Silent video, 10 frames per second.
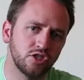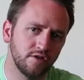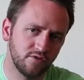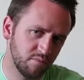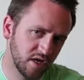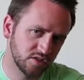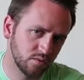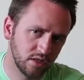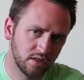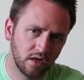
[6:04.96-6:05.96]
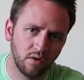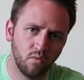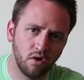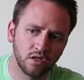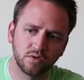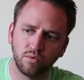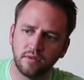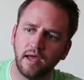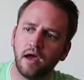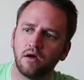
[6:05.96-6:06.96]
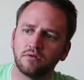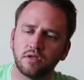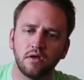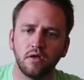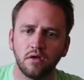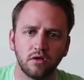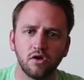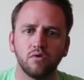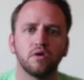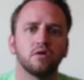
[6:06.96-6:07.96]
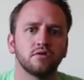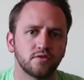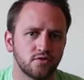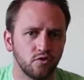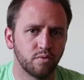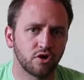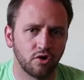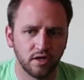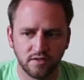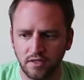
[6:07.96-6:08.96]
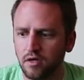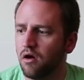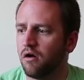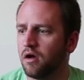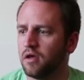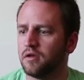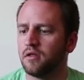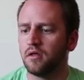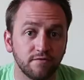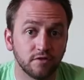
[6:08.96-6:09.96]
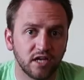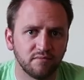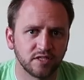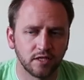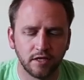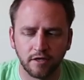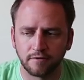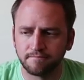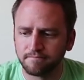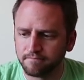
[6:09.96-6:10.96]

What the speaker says: achieve the base weight that I want without going super crazy on different types of gear.